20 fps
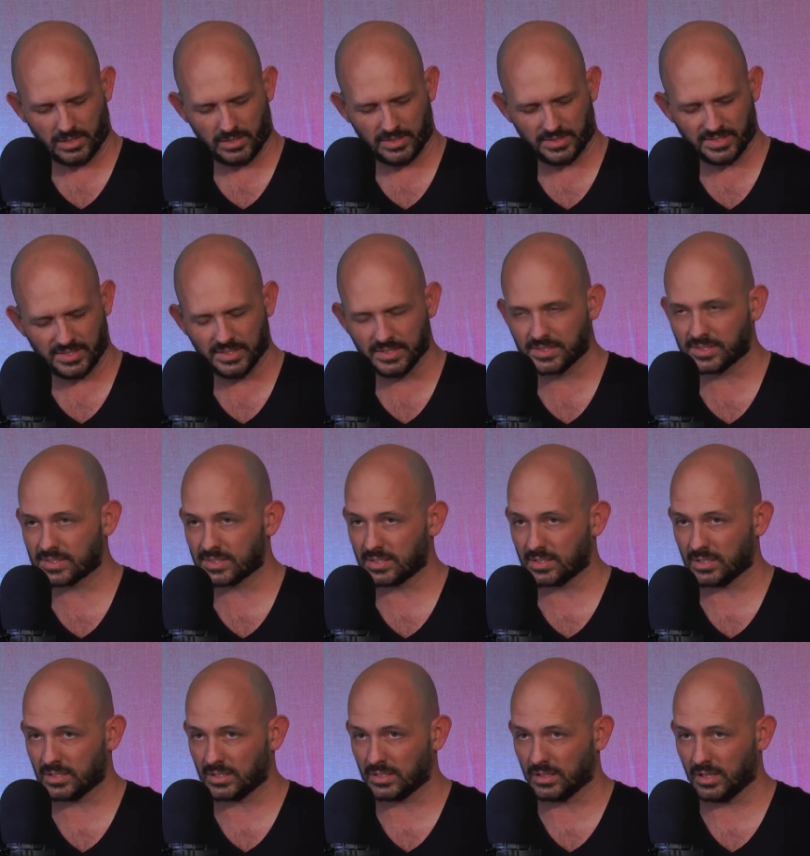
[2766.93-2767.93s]
It's his
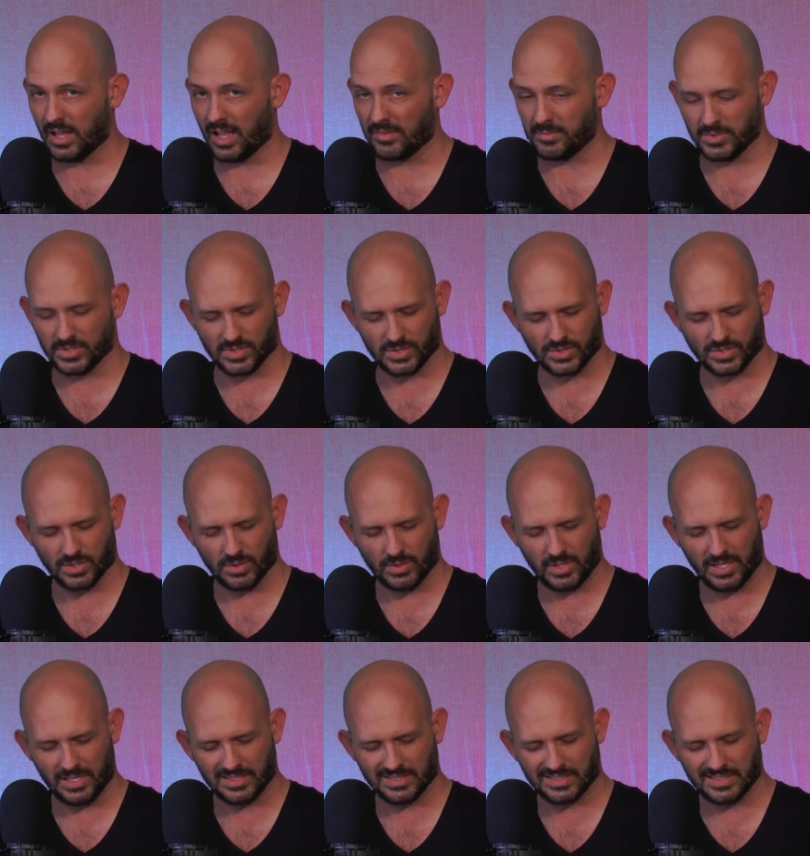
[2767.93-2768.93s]
live music
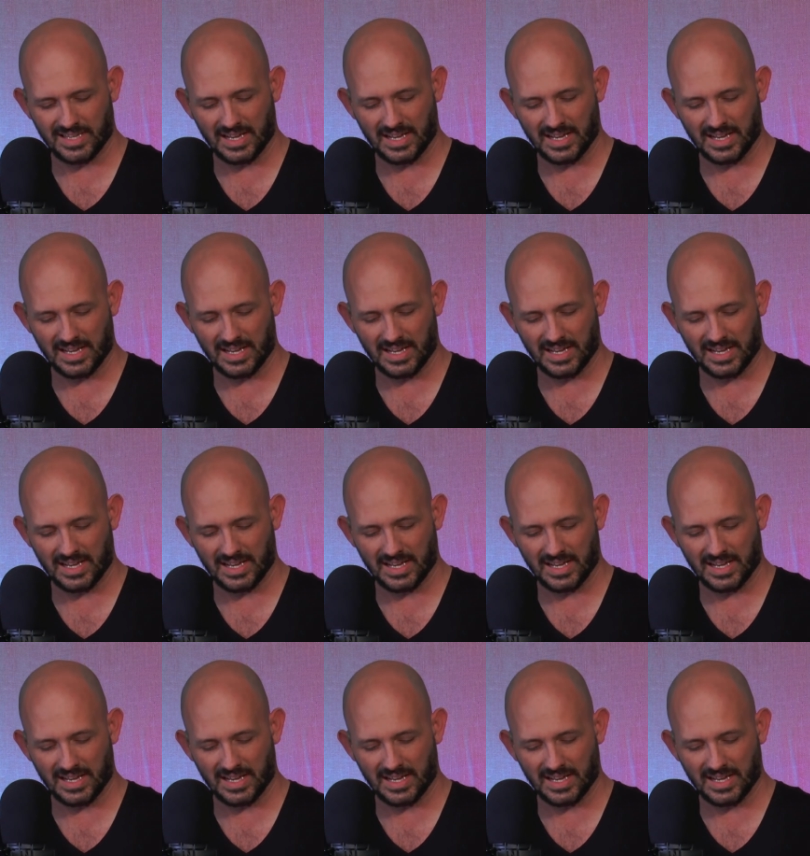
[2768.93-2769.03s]
showcase